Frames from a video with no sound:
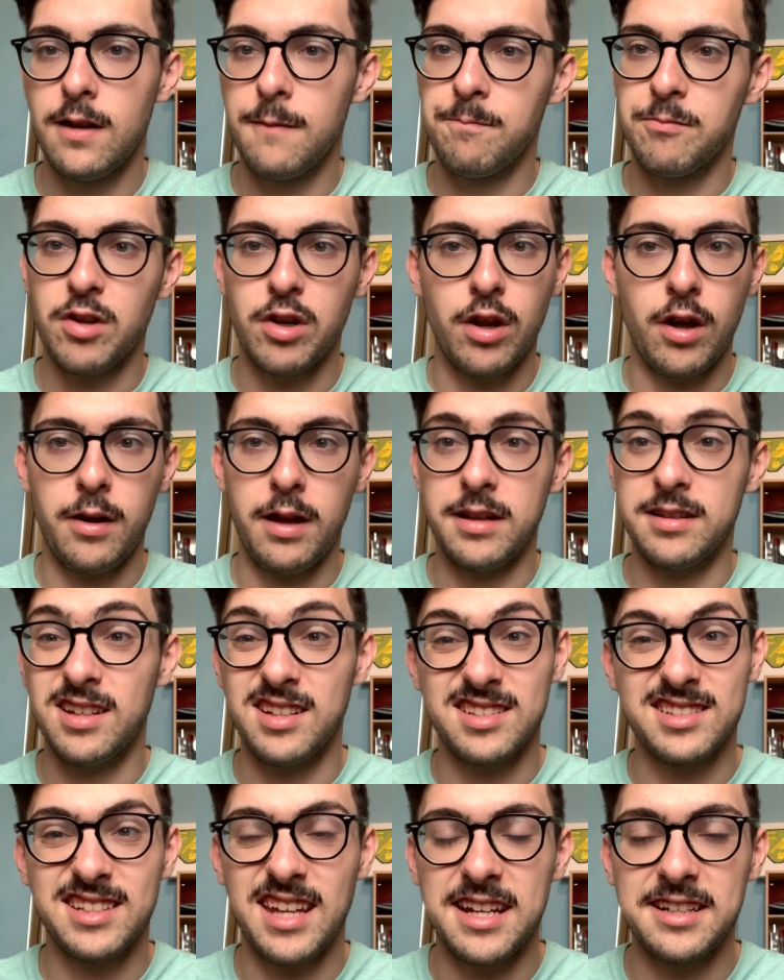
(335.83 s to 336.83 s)
you know, and,
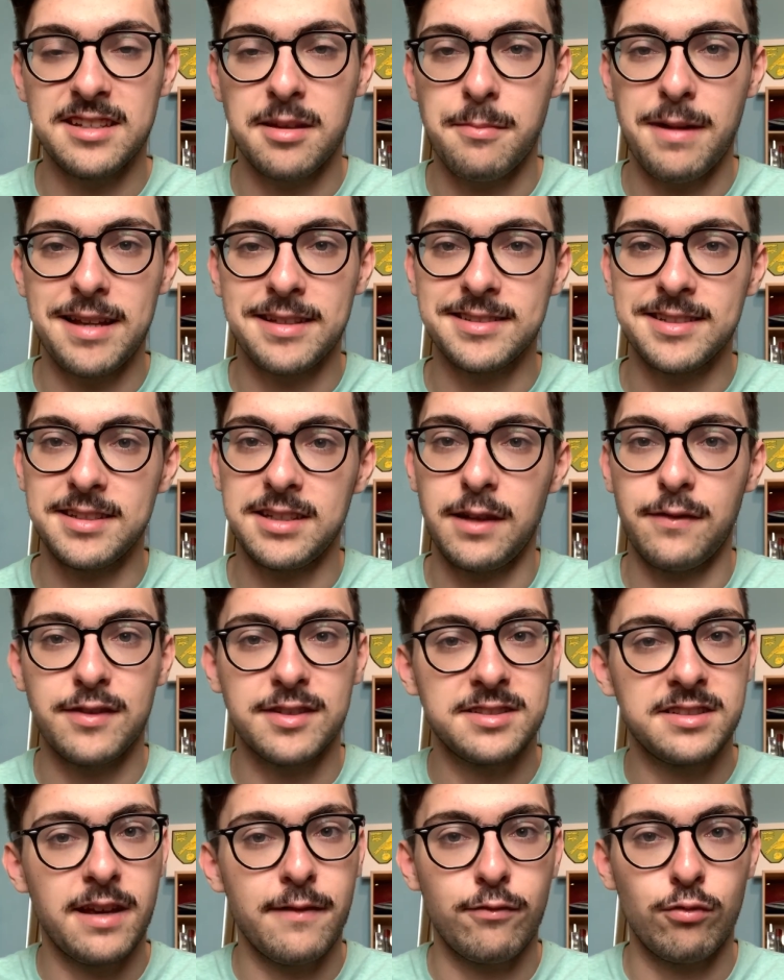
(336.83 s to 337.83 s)
and stays at Man City for
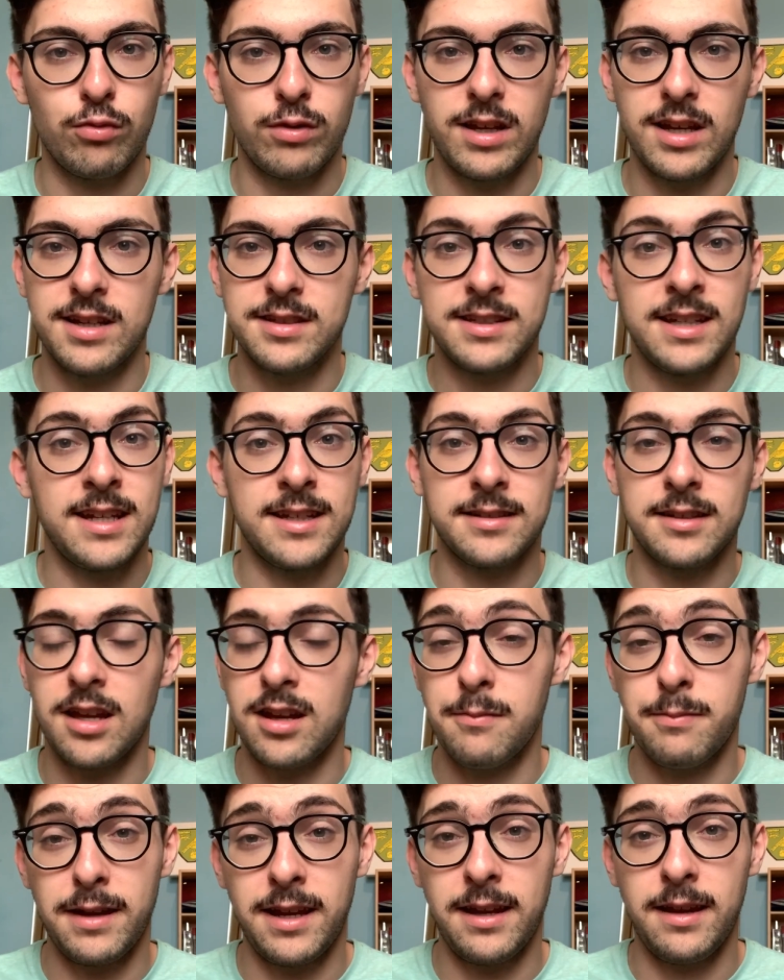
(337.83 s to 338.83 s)
several years. He's going
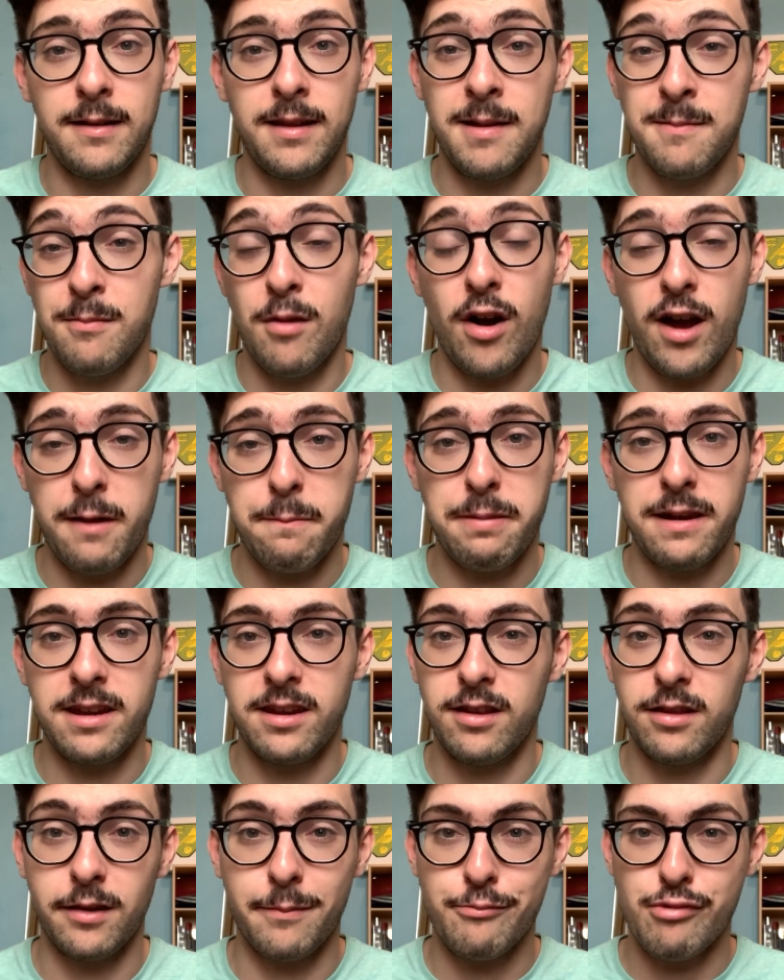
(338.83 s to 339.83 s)
to be, in my
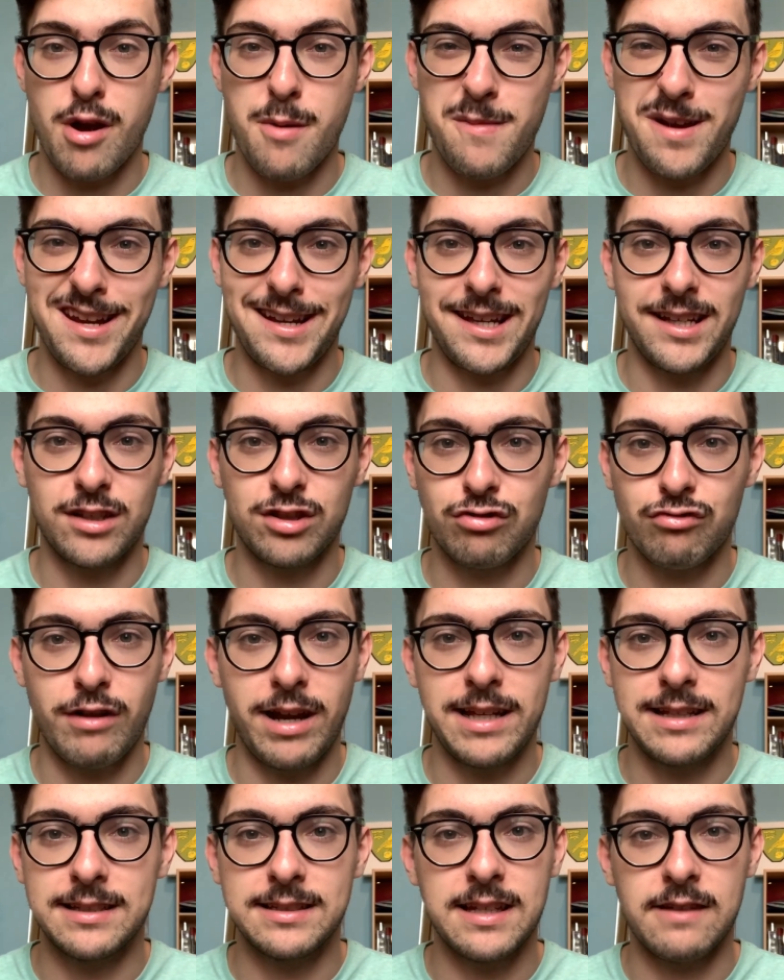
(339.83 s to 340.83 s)
opinion, the Premier League's
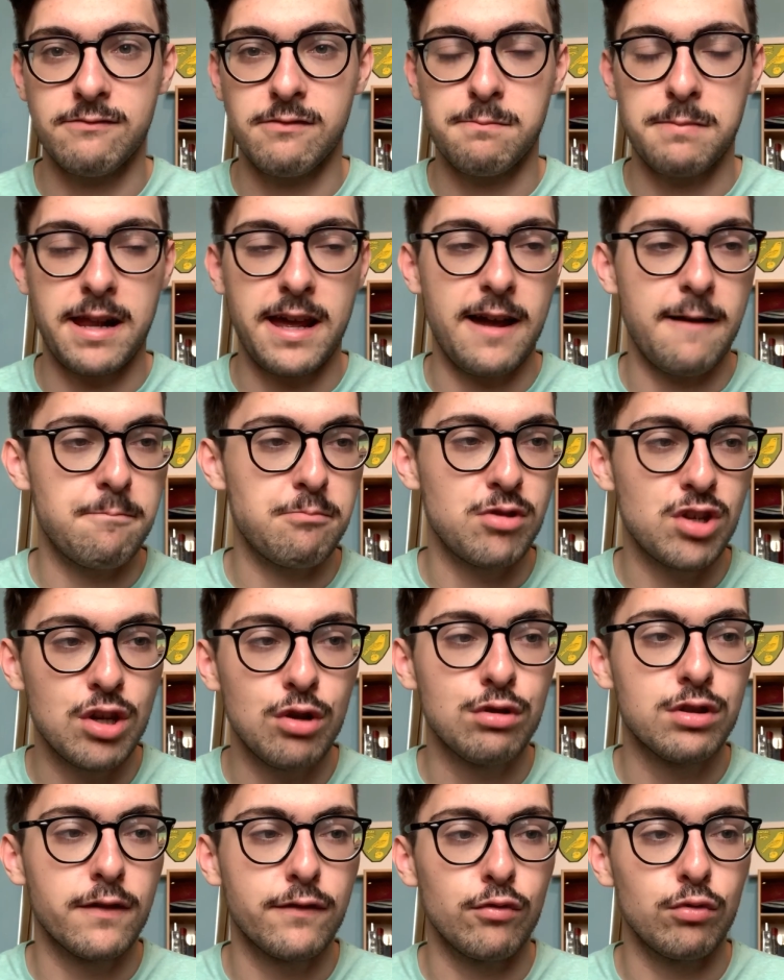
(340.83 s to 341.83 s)
greatest ever player.
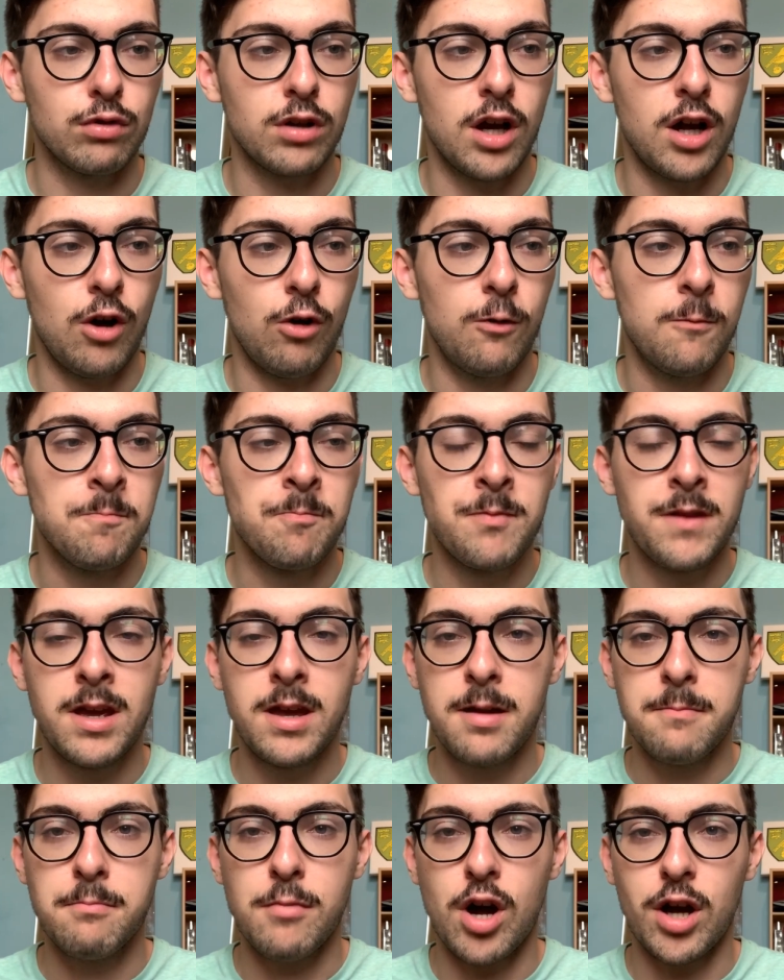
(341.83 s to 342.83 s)
Beautiful goal.
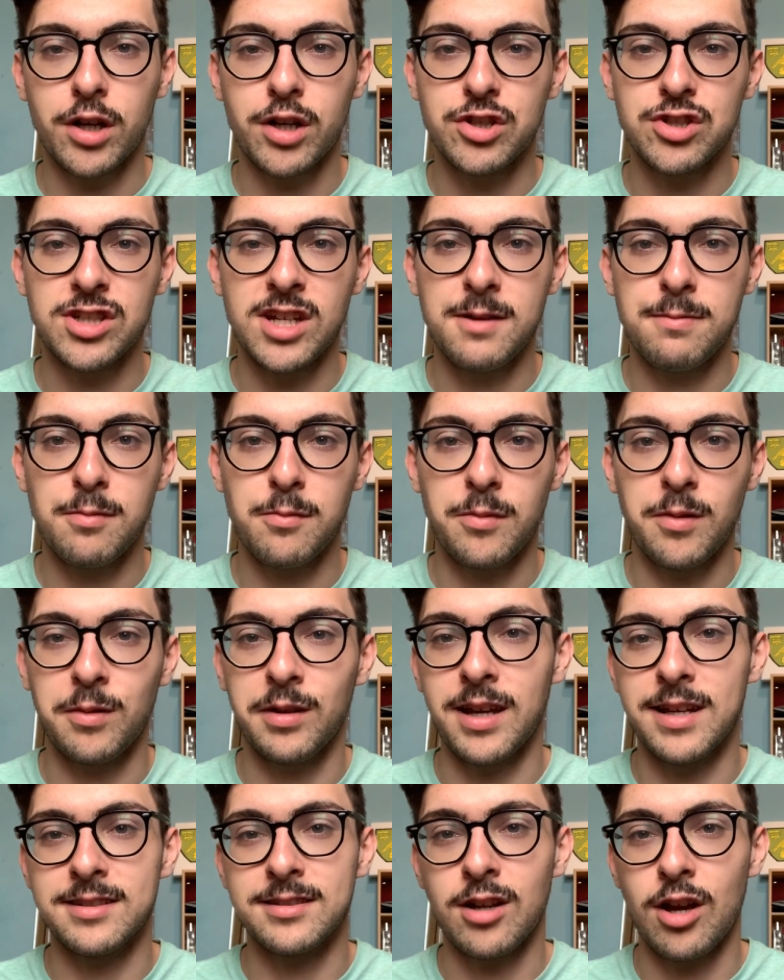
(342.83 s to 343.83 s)
Marco Stiepermann
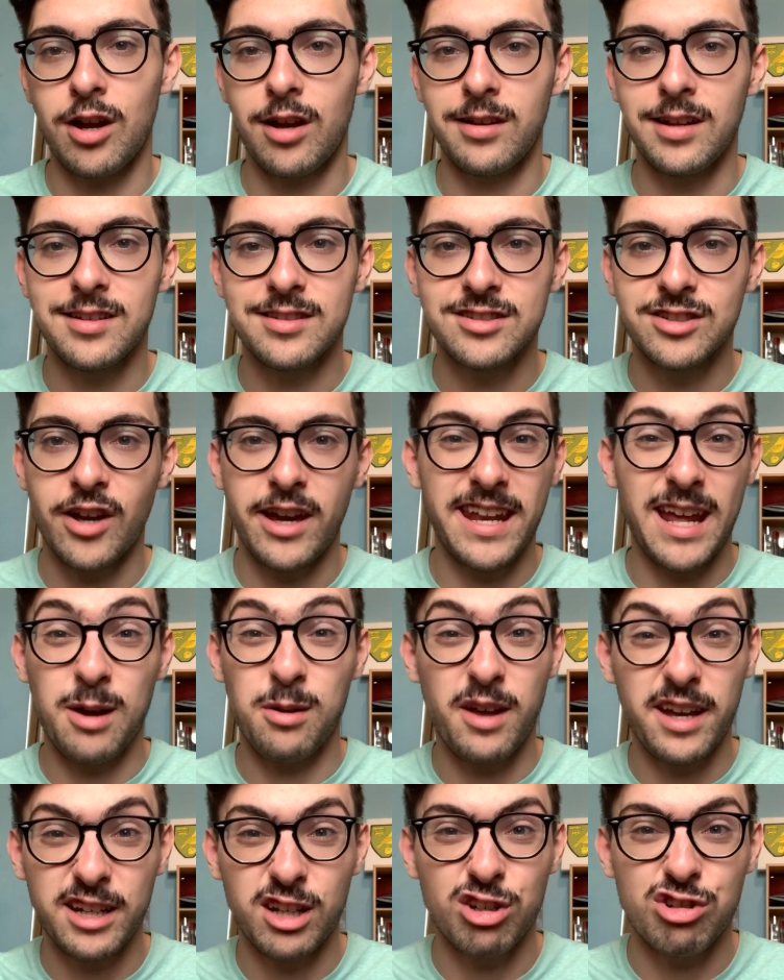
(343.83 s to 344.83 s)
gets turned inside out
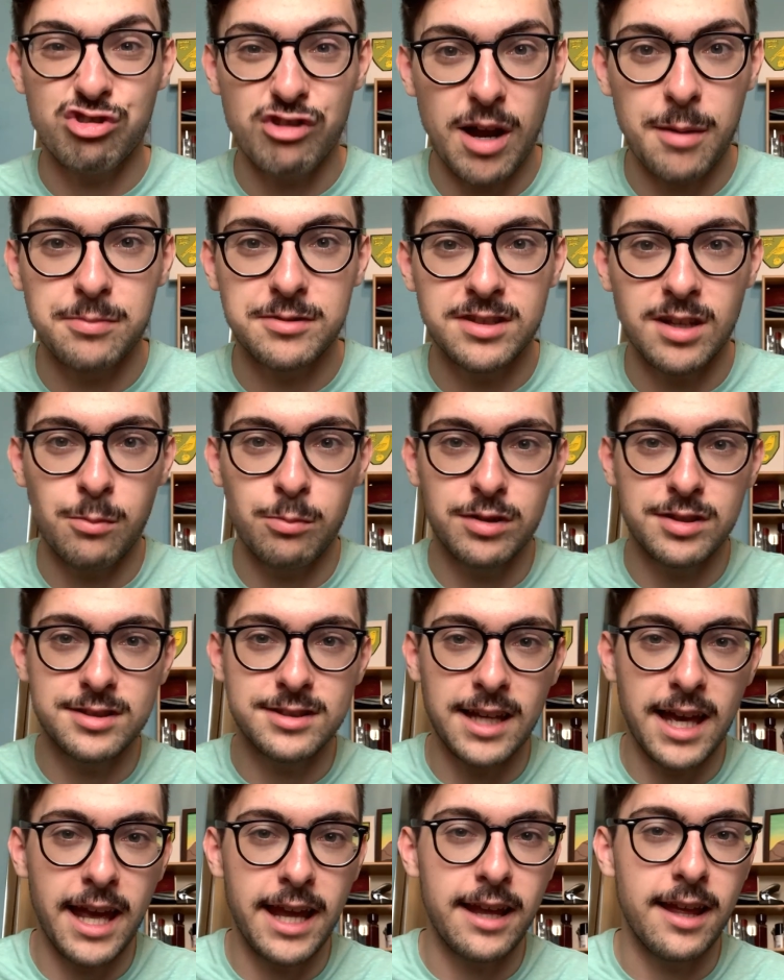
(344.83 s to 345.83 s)
like a crab, some would
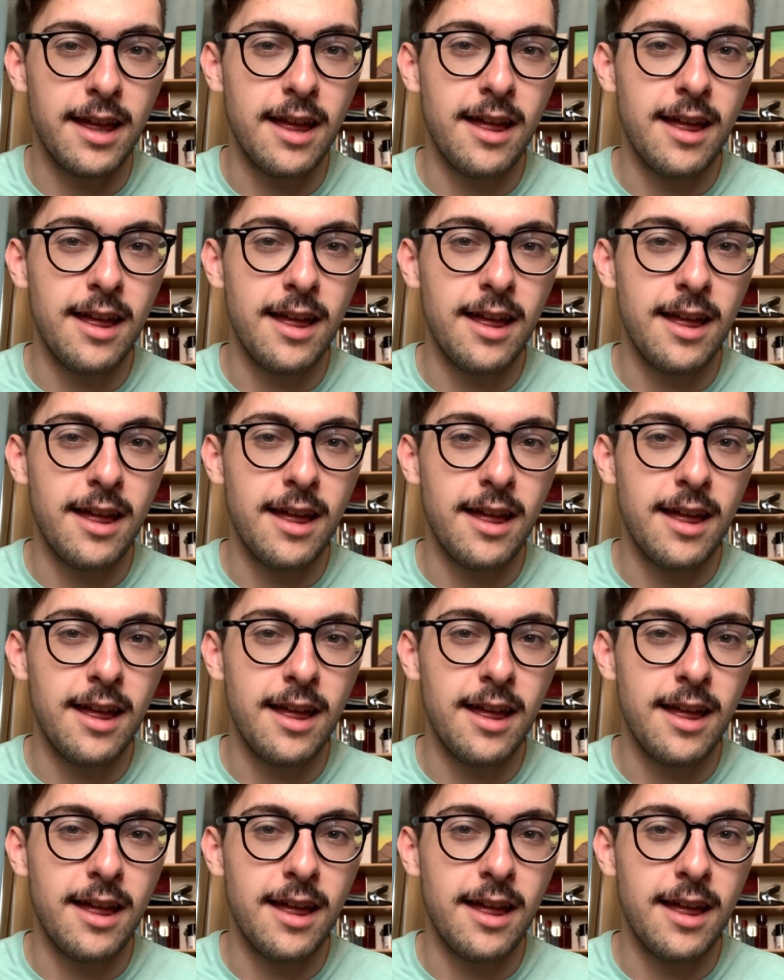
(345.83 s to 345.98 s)
say.